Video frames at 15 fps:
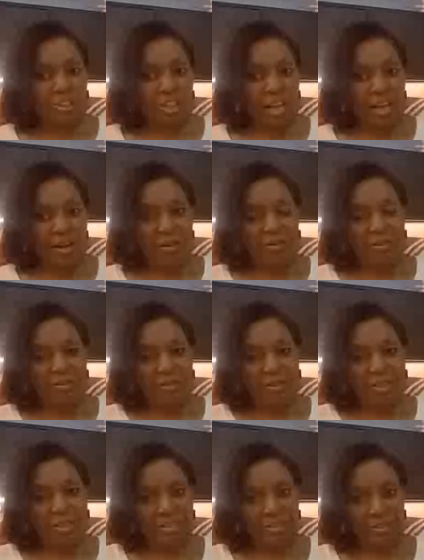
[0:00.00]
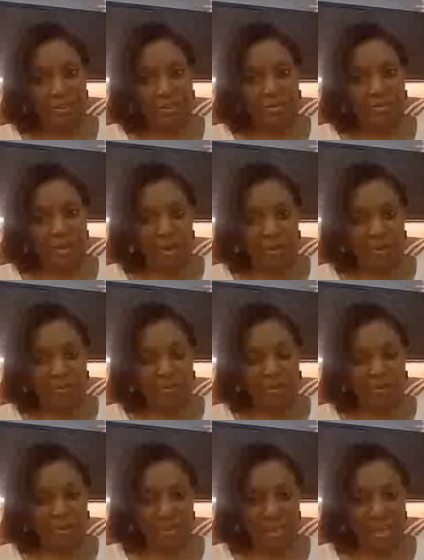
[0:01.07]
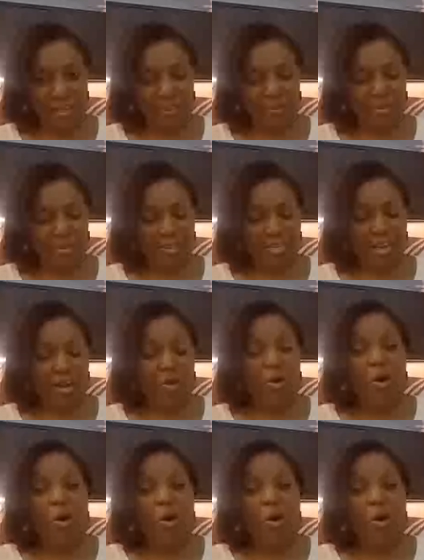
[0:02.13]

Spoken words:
child is beginning to develop their attachment style.